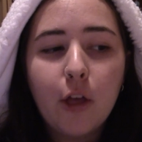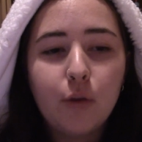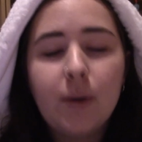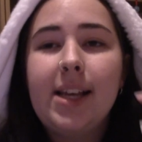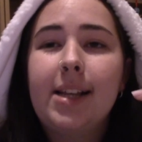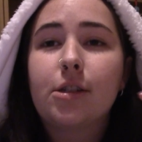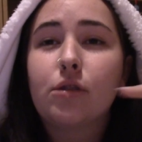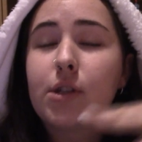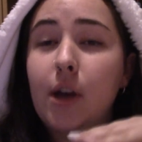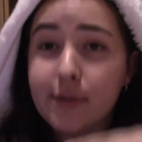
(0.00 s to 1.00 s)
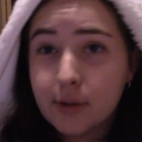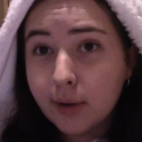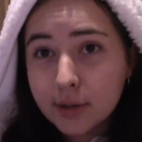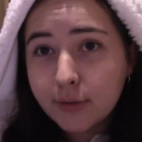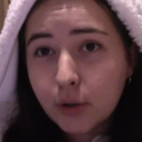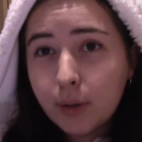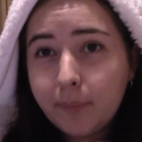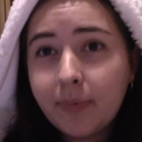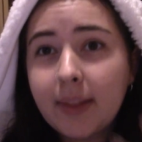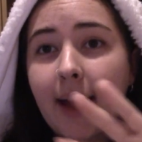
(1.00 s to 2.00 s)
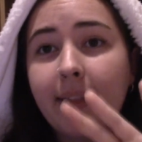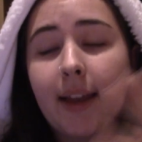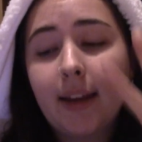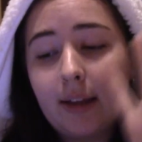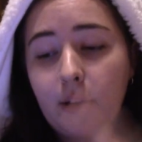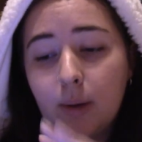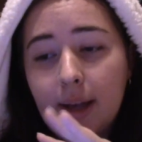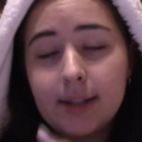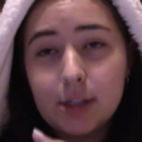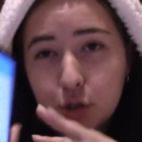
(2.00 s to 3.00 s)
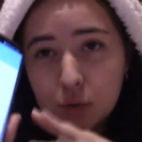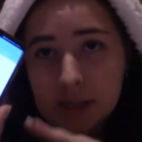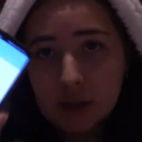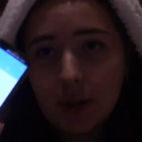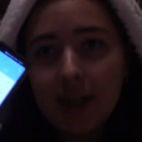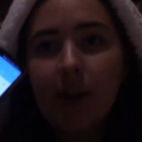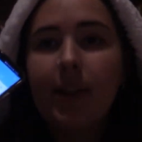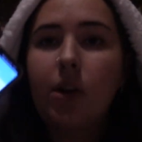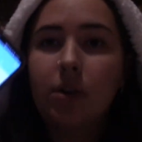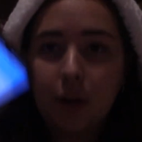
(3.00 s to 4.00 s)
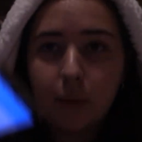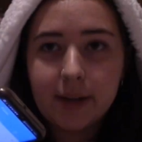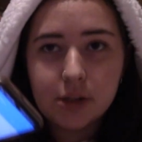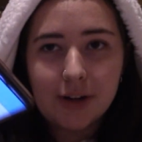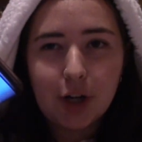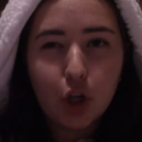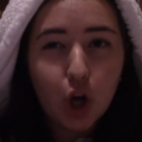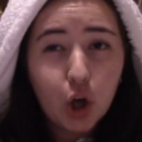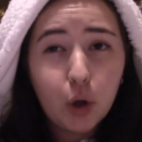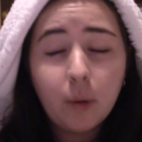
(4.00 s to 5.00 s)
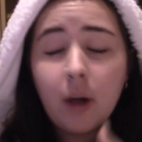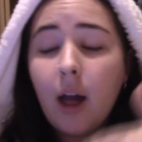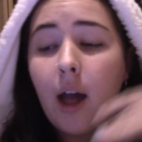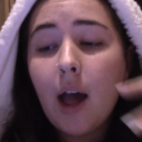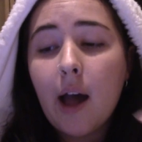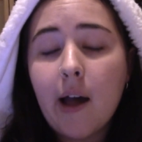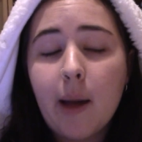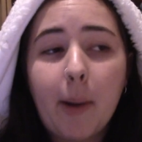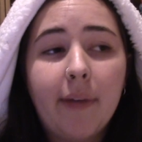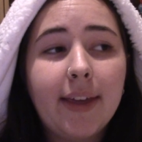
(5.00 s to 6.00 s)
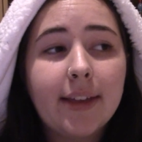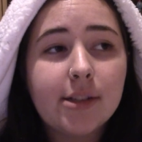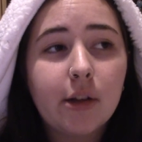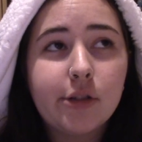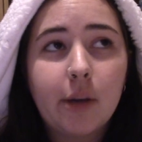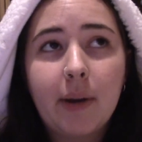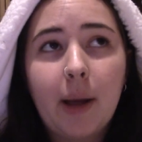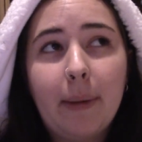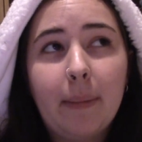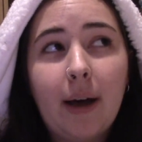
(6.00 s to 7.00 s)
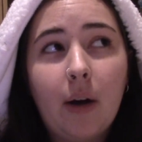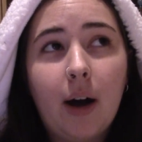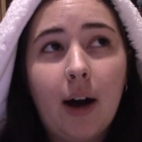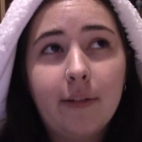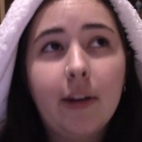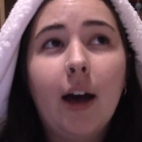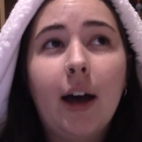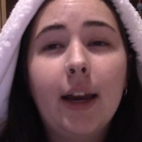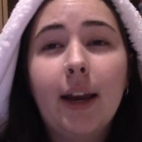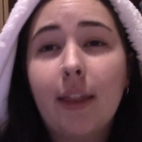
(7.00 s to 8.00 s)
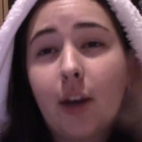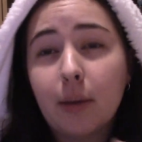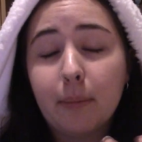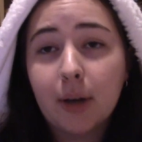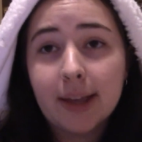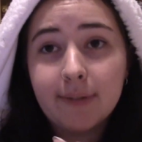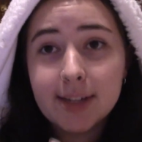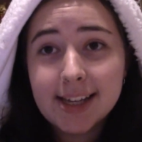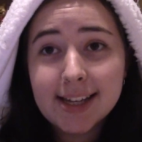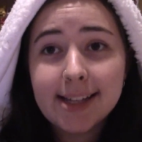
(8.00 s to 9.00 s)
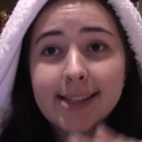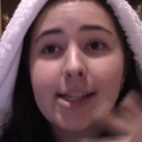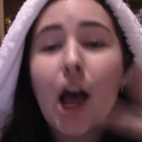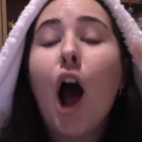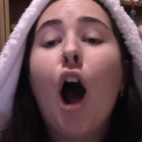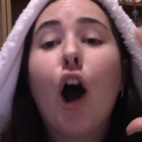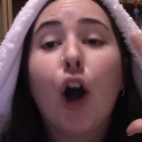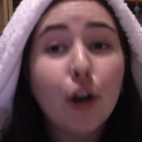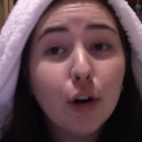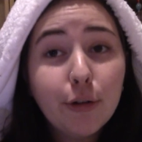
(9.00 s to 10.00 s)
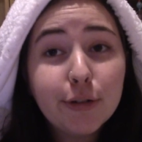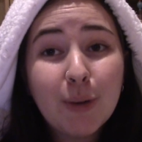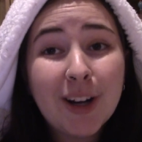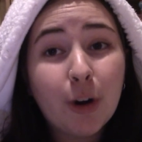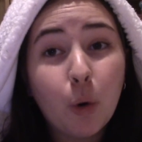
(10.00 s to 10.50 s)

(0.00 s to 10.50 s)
you need to reserve slots for, and then you'll get a digital ticket on here and then it'll tell you when it's ready to go. I think the slots open up about 9:30 and then you can book in for tickets. Olaf's one